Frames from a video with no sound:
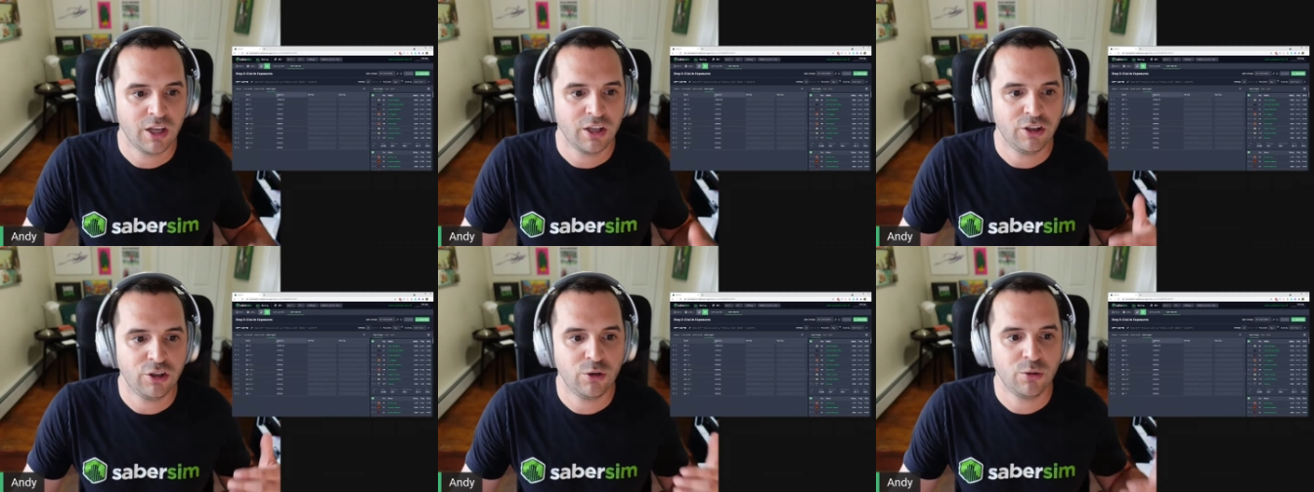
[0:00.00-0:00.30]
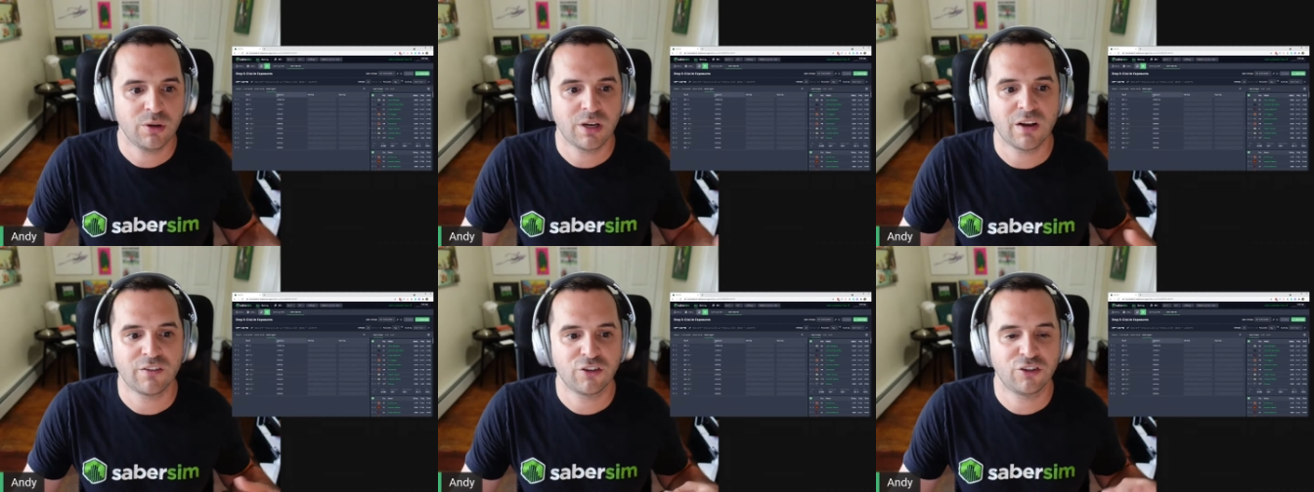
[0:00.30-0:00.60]
you
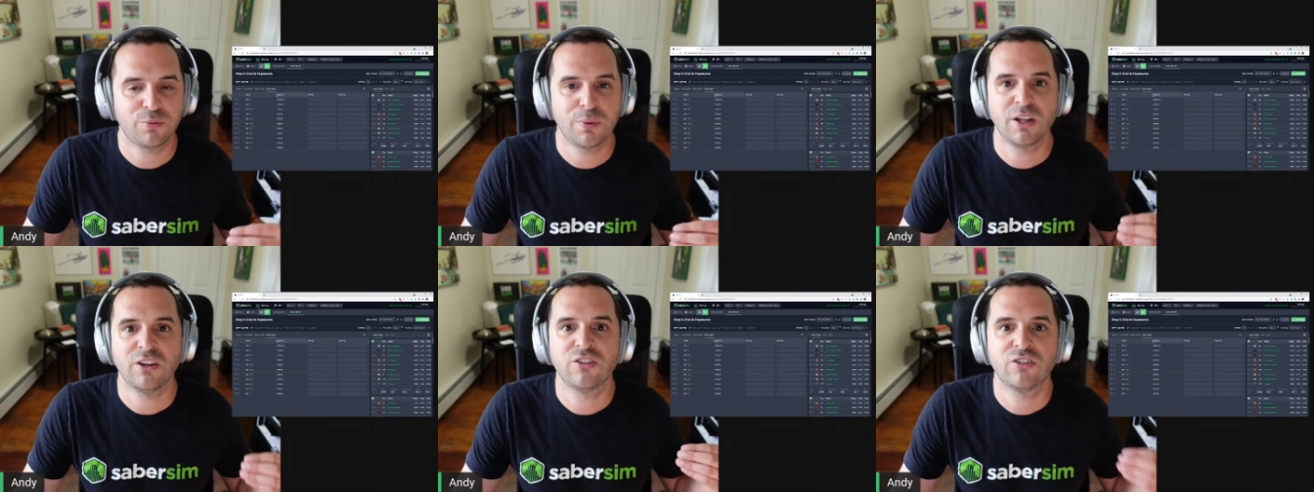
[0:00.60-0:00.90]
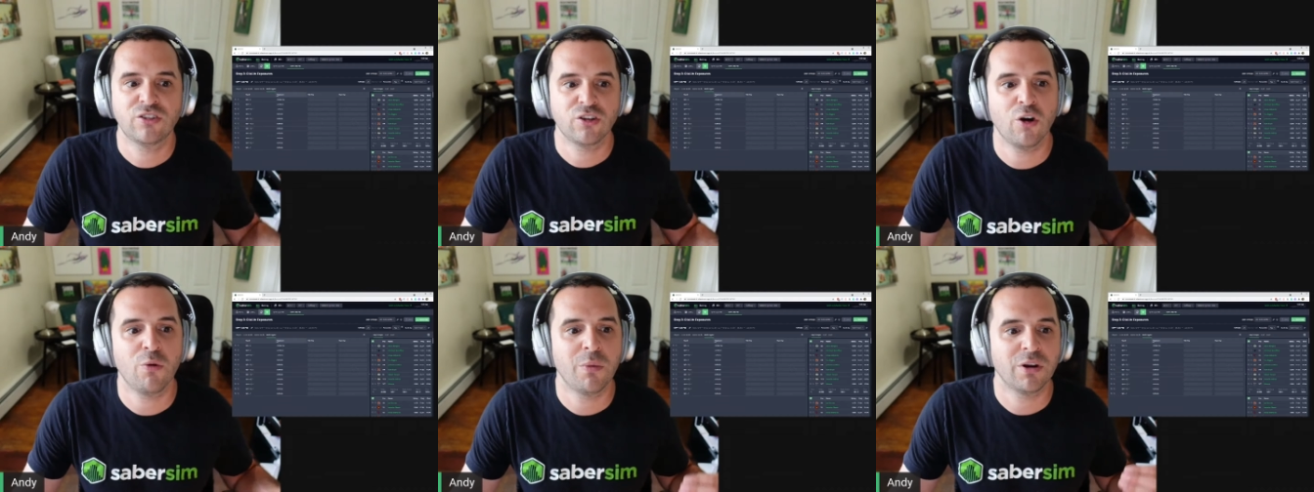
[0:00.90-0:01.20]
would have to spend
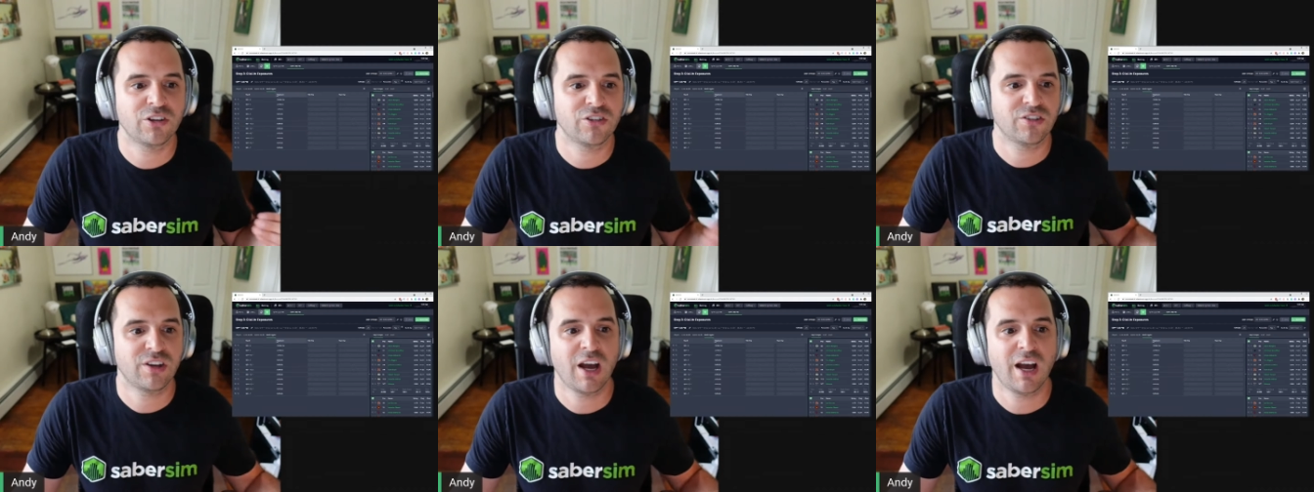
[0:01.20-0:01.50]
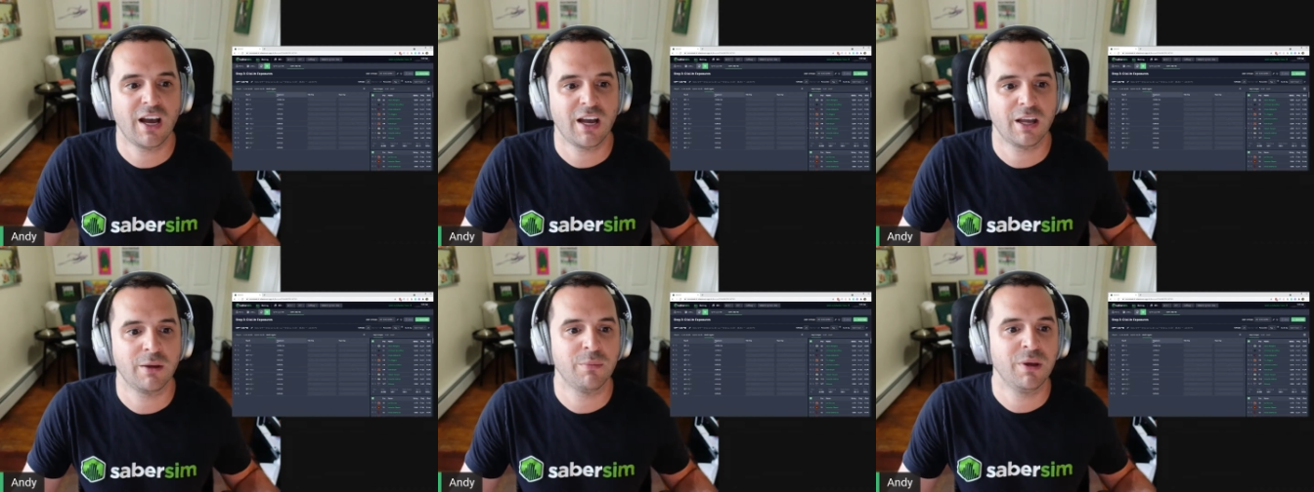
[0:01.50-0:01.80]
so much
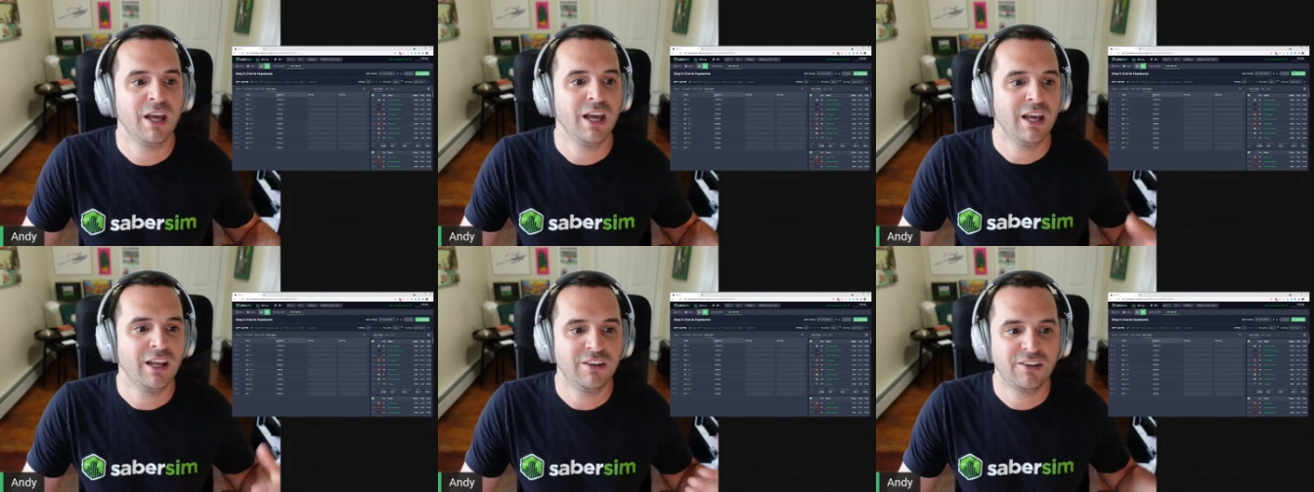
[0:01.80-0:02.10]
time